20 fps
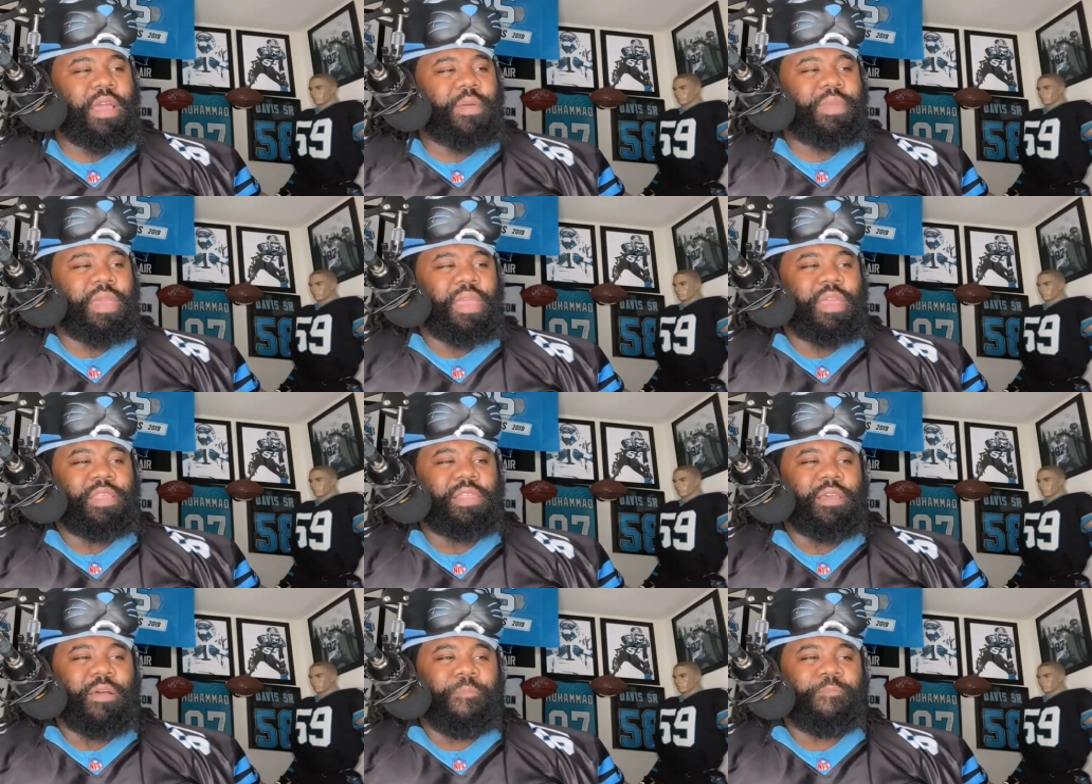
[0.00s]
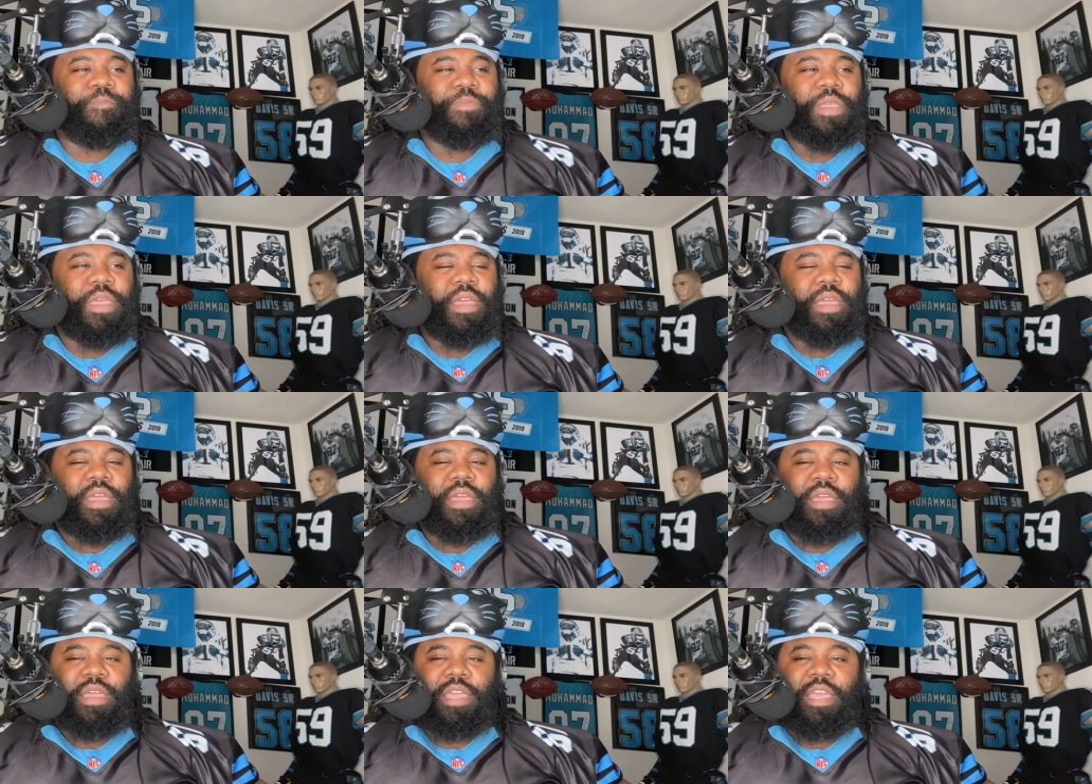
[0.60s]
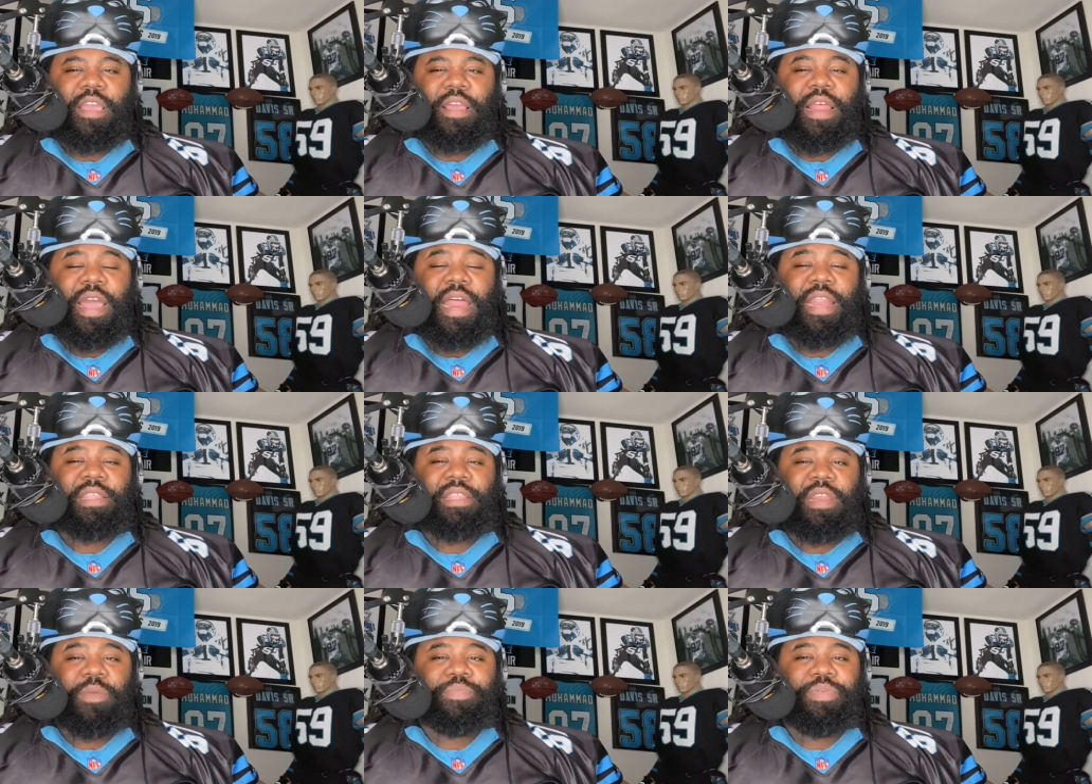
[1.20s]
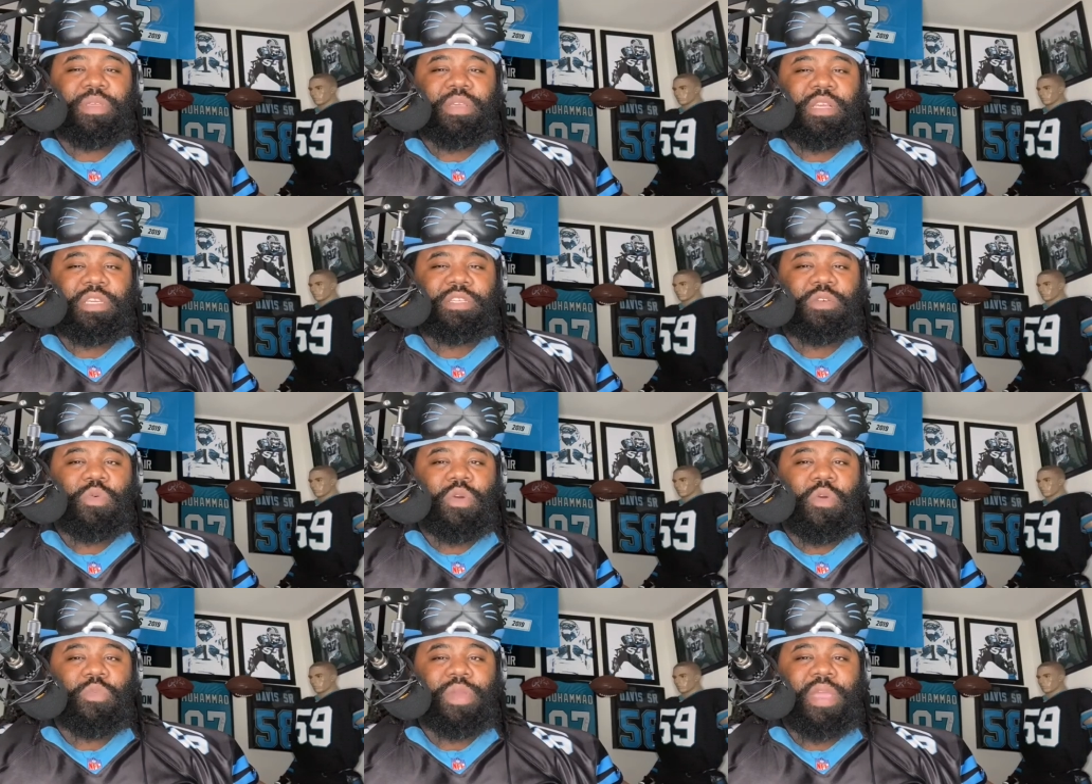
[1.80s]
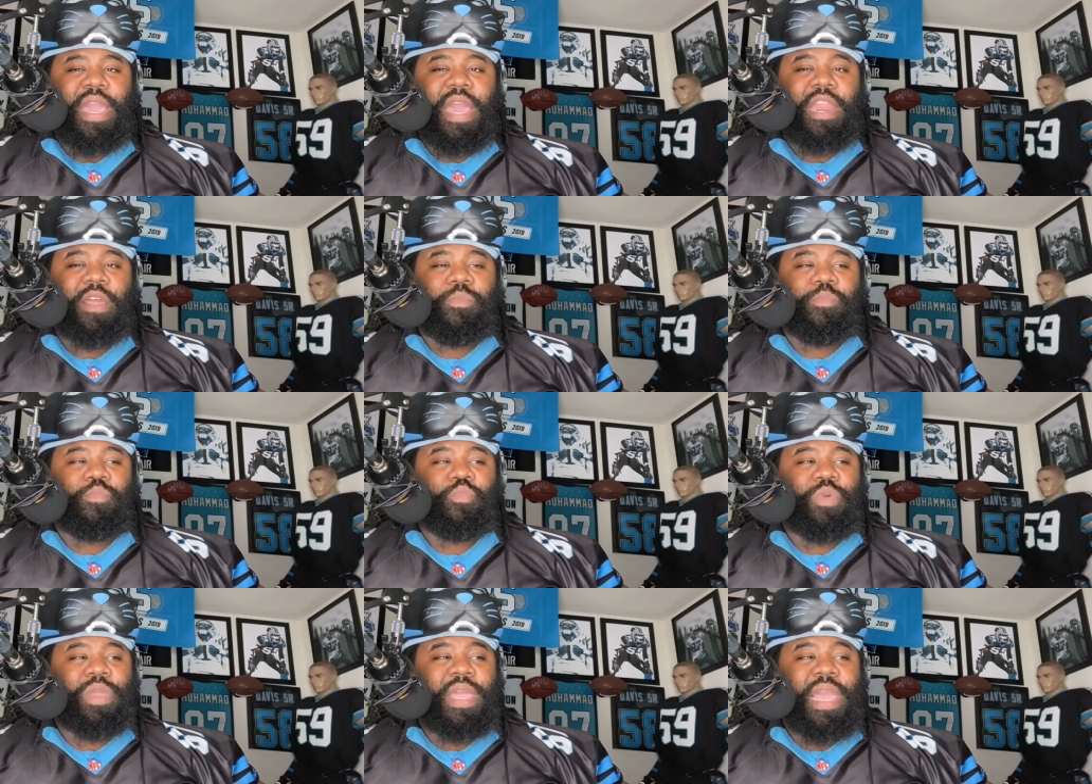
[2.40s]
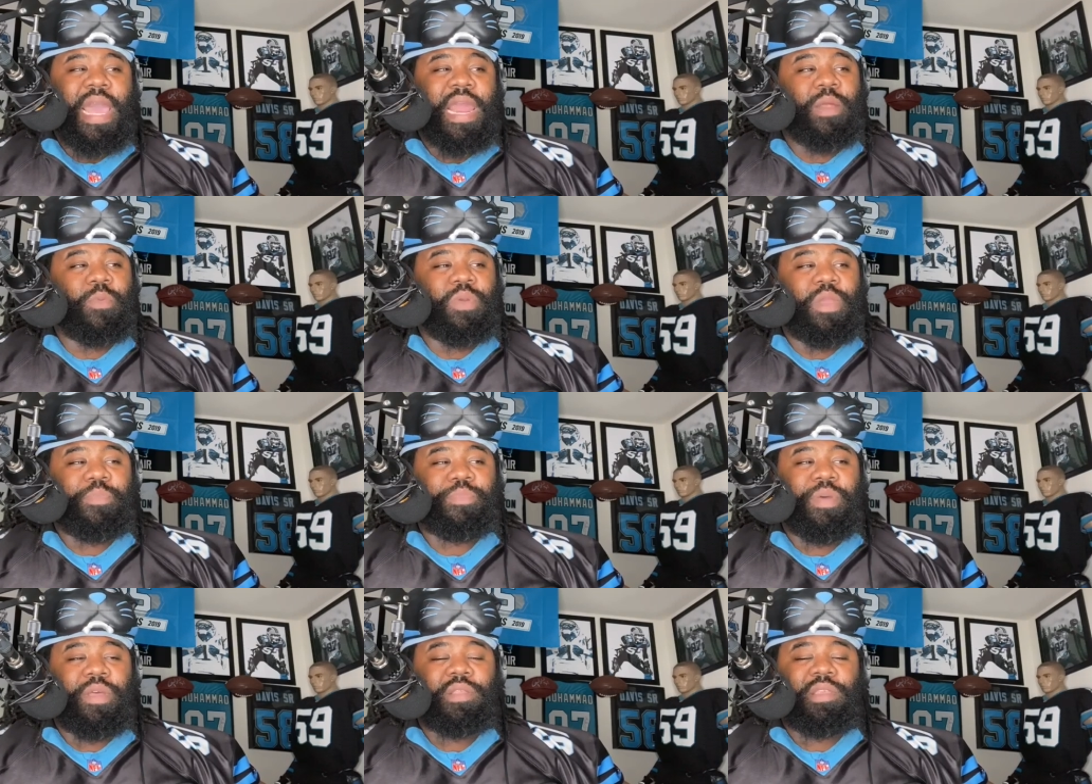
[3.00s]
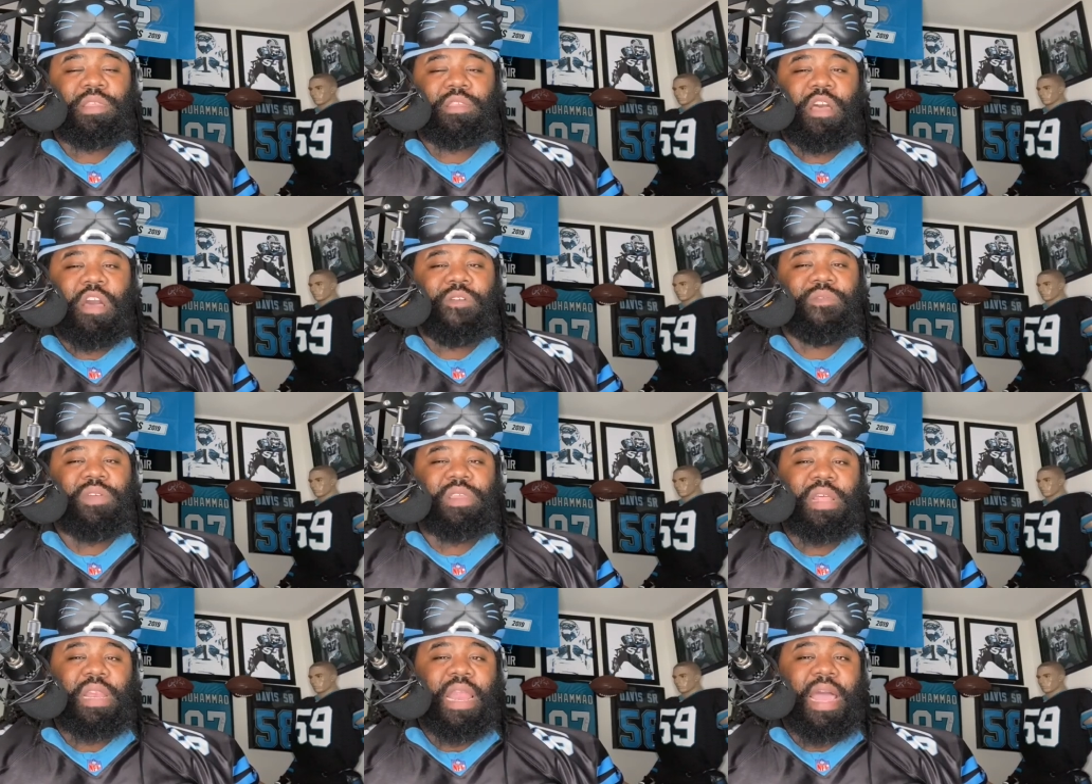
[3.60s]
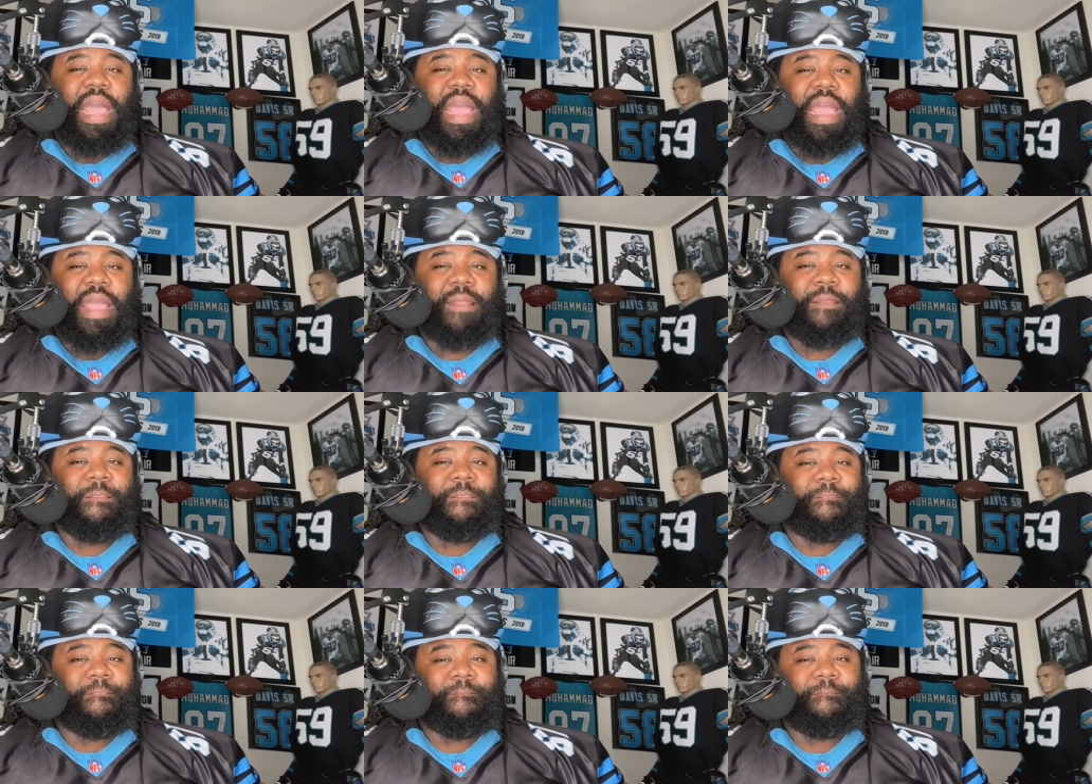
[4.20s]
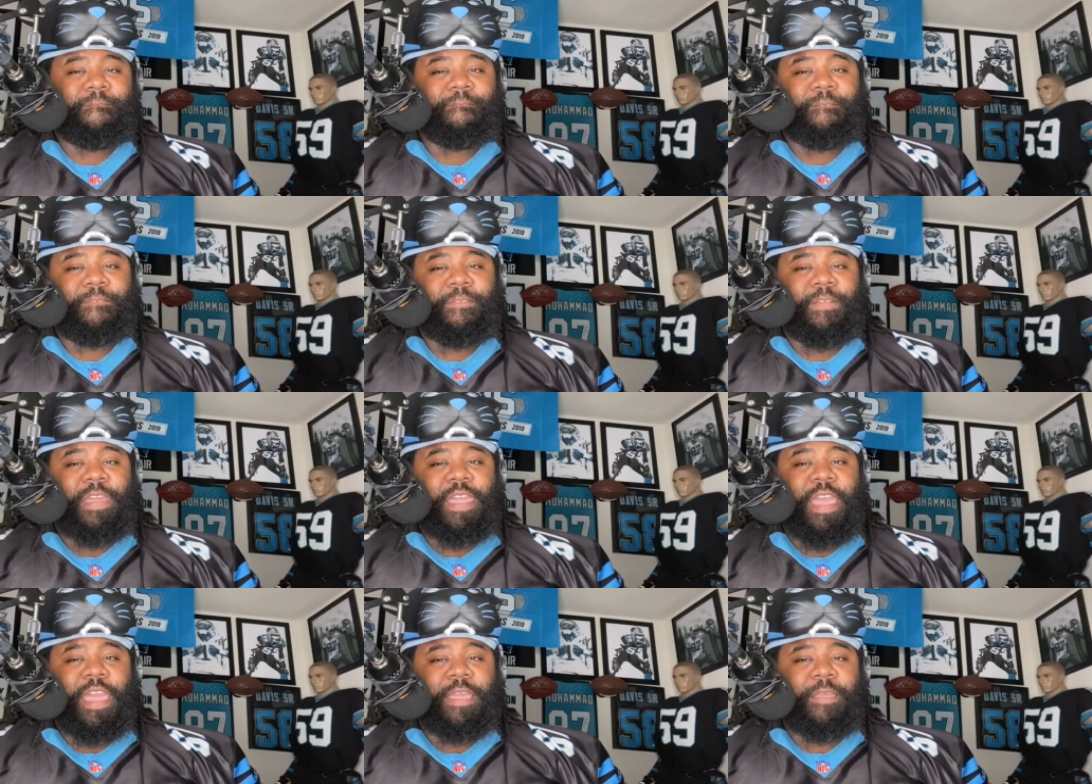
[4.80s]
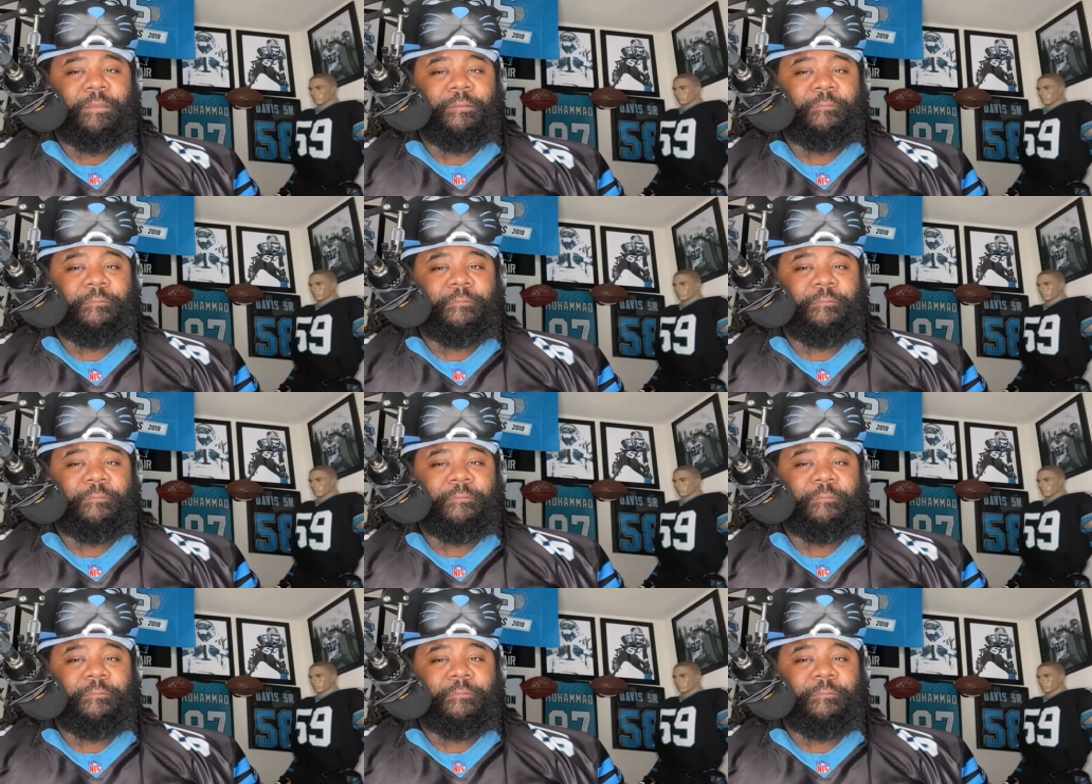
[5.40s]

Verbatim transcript: I mean, so Carolina's in a position where we gotta we gotta rebuild this offensive line. Okay,